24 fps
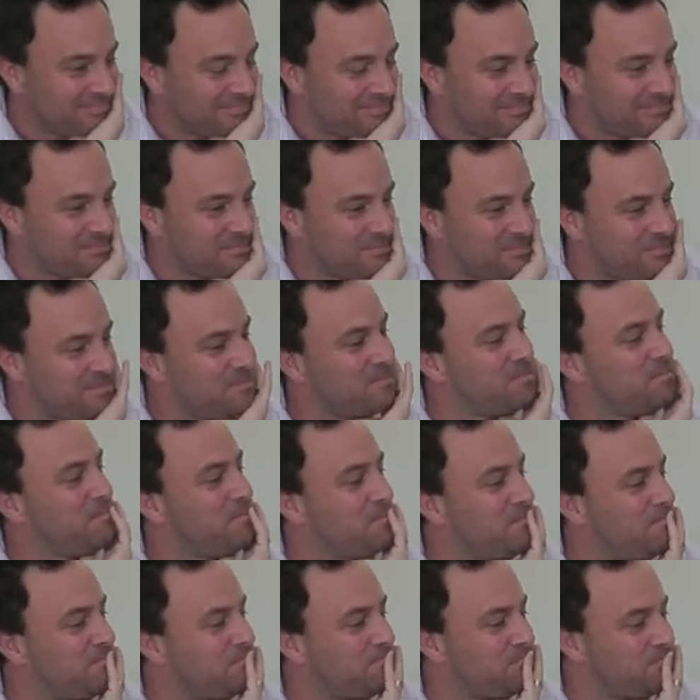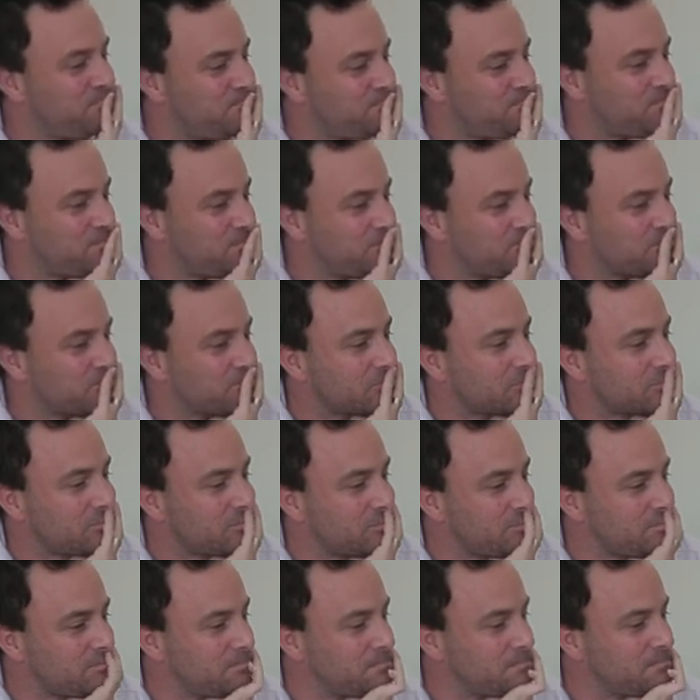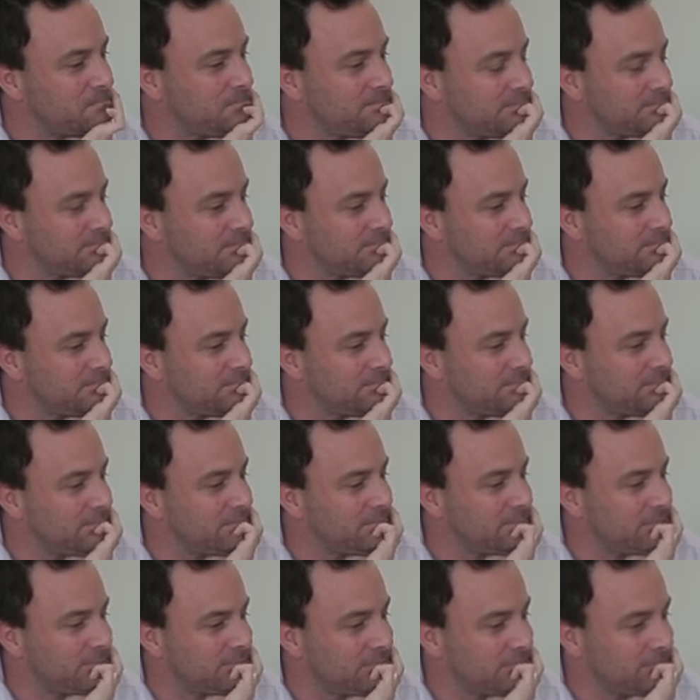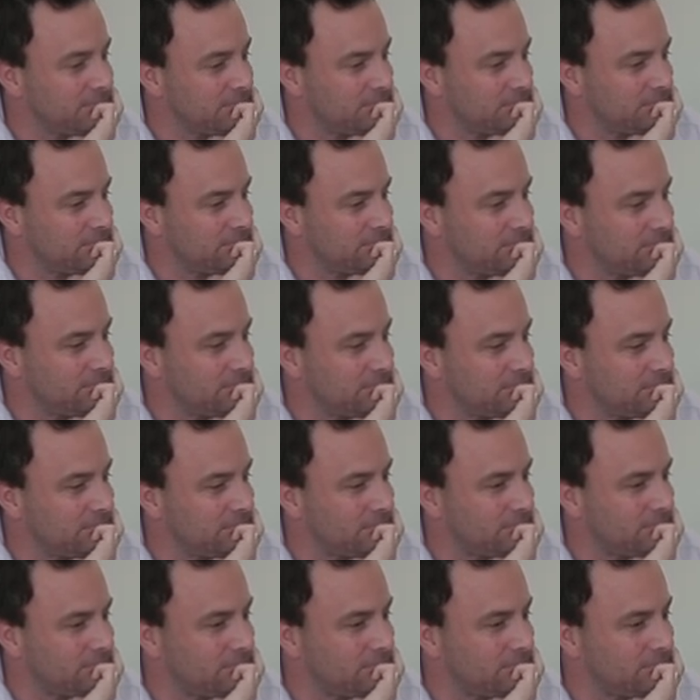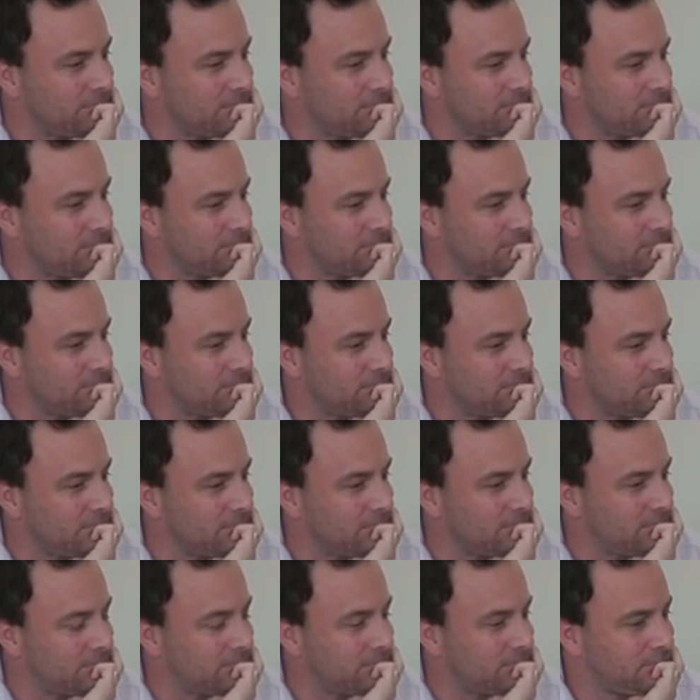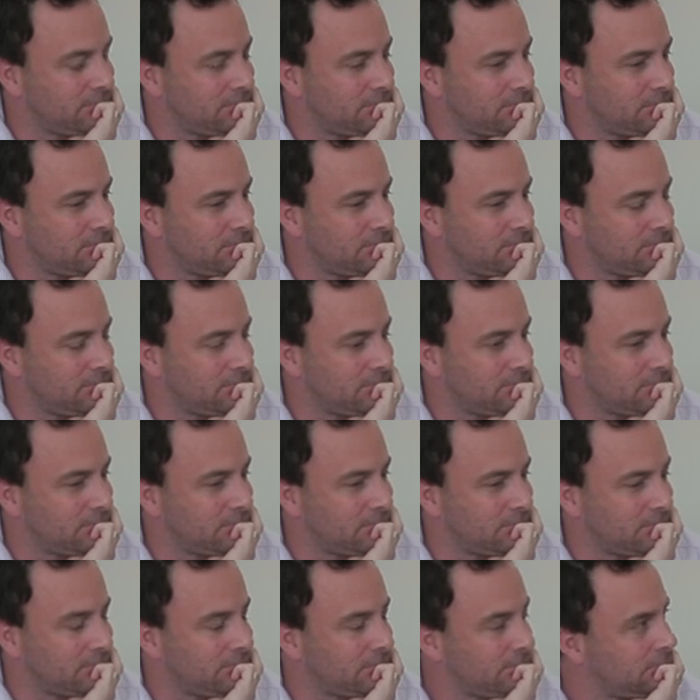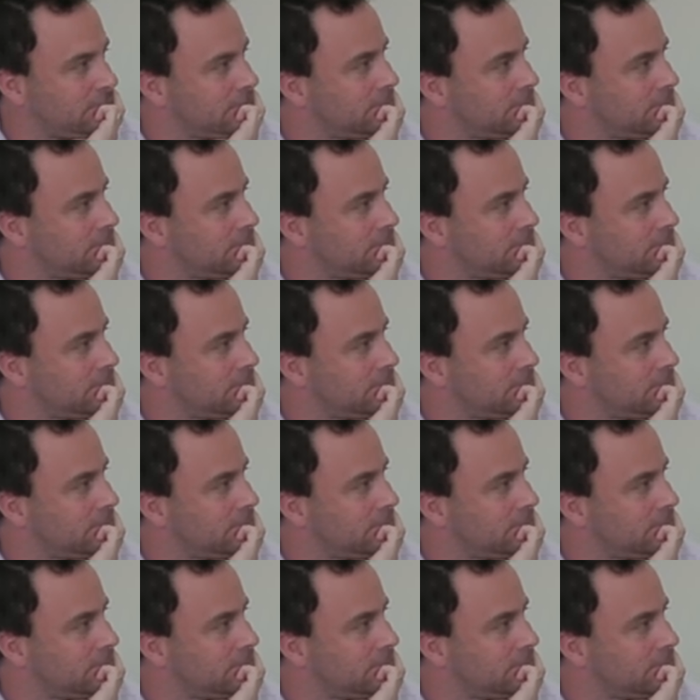(silent)